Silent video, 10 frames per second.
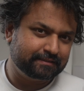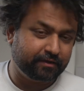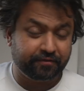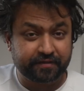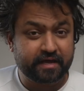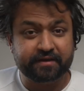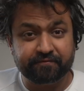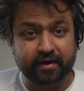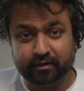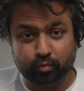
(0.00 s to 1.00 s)
And the third and
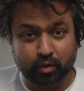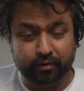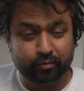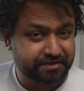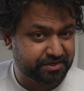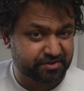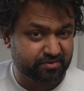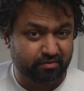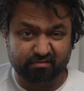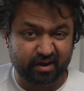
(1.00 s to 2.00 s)
final one, which is
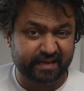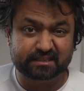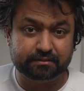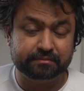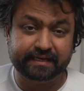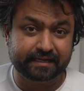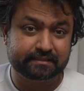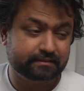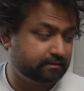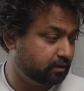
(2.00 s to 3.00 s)
running some
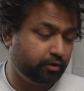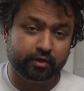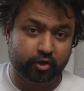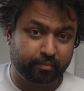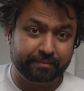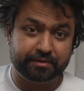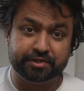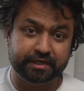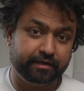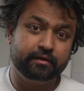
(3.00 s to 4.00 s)
tests locally on my
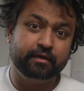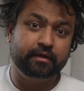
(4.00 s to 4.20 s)
machine.